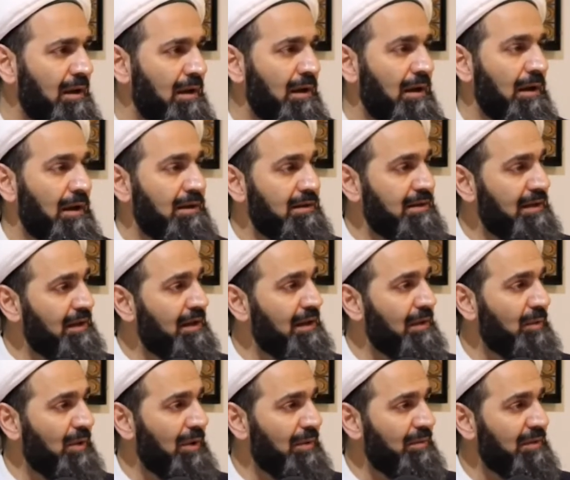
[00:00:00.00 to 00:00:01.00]
and Sayyidina
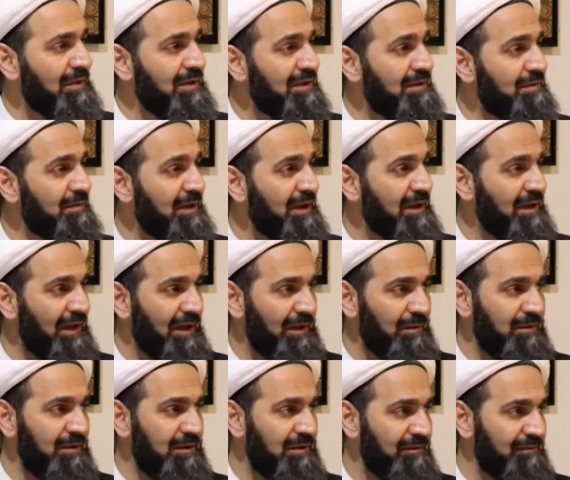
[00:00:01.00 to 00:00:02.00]
Muhammad is making
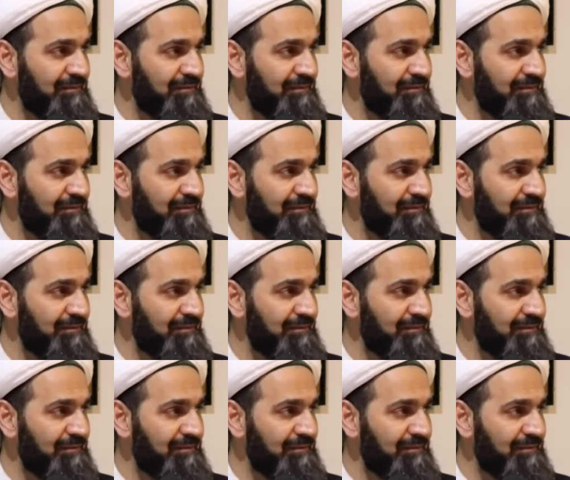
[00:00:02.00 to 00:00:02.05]
Ameen.